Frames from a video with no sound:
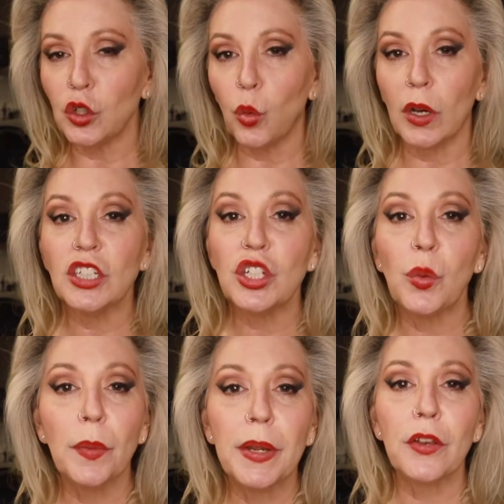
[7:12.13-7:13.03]
What, she
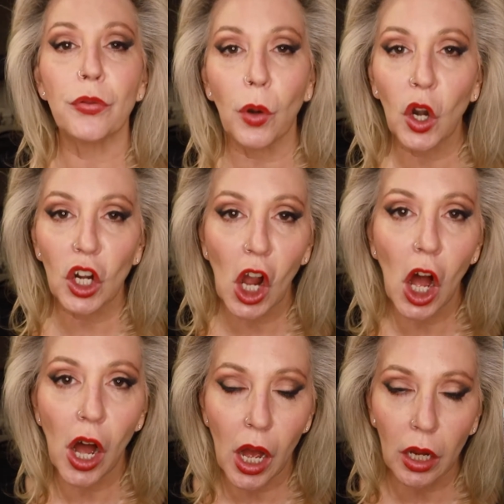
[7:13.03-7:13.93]
wanted me to throw her
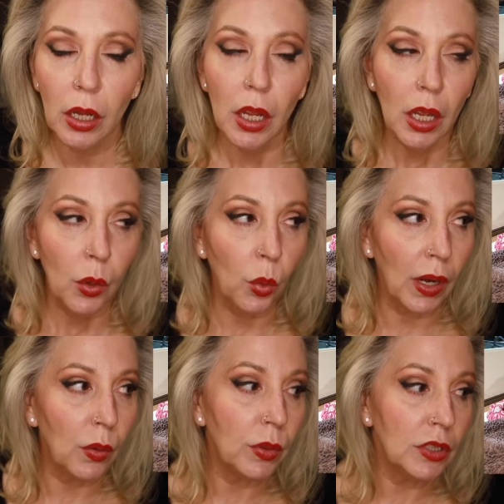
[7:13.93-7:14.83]
Kong. When
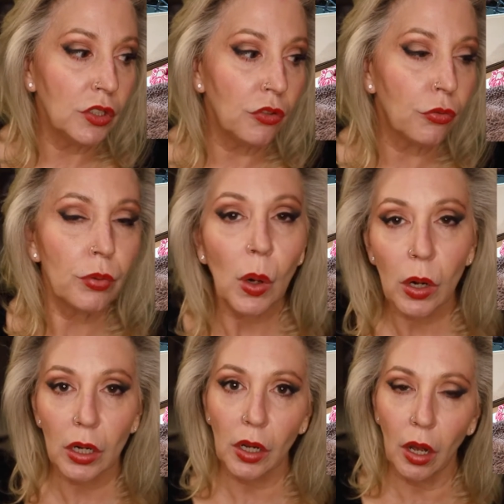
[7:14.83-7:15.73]
I wouldn't throw
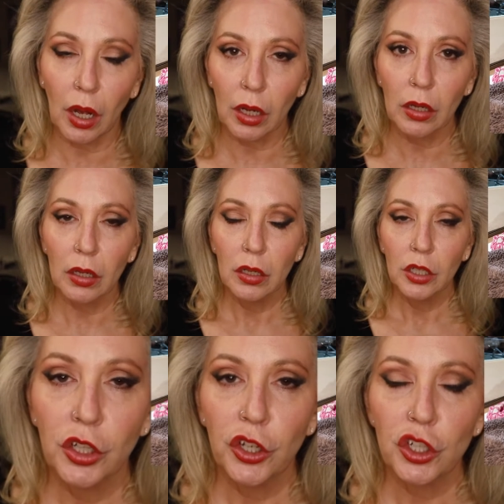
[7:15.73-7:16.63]
her Kong,
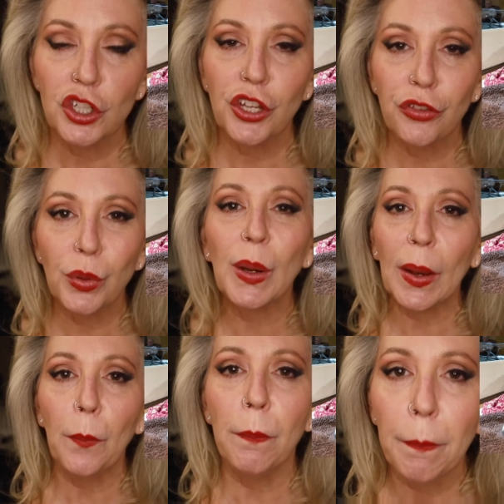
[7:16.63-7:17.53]
she threw it
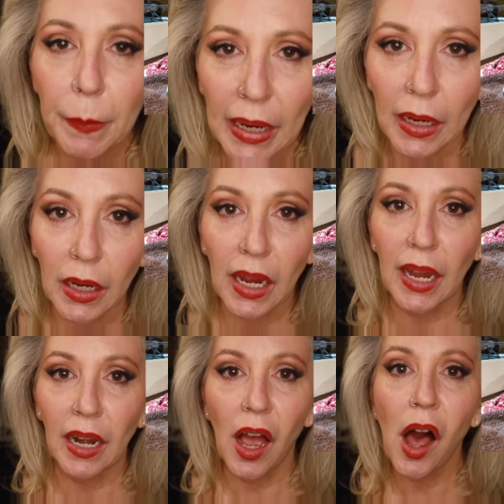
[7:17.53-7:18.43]
at me
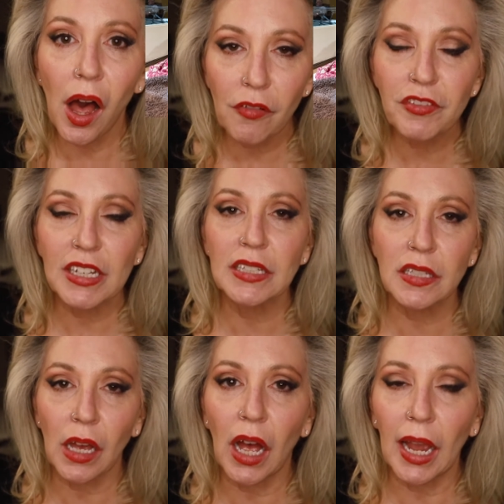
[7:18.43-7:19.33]
and huffed
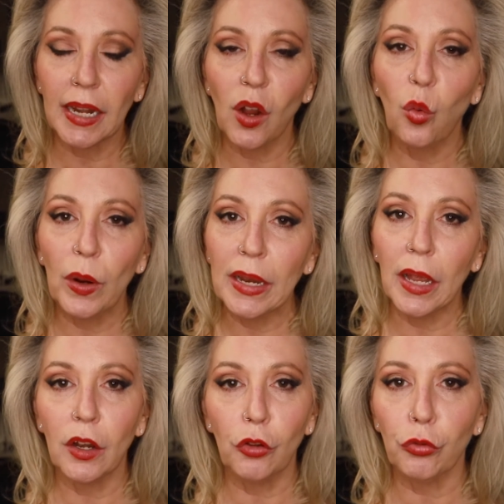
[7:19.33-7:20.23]
inside, went
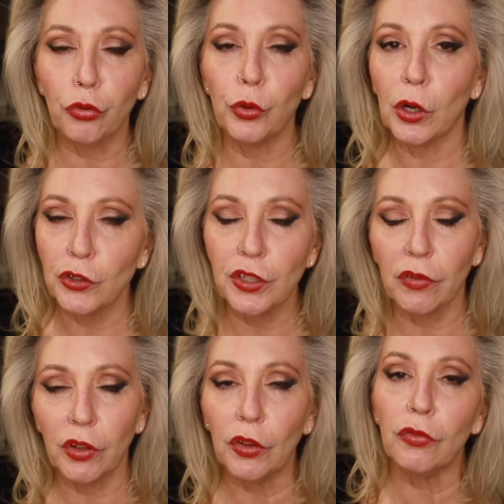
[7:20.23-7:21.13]
in, and threw
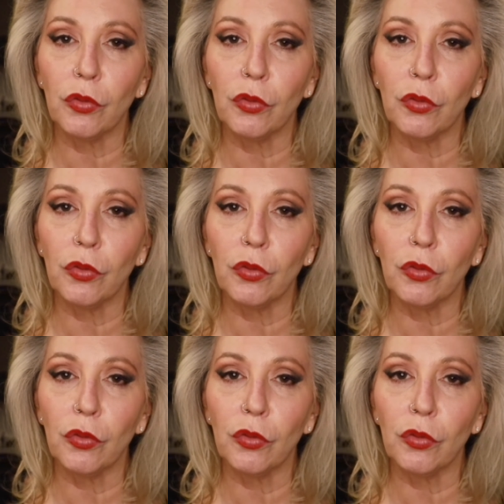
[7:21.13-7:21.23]
herself on the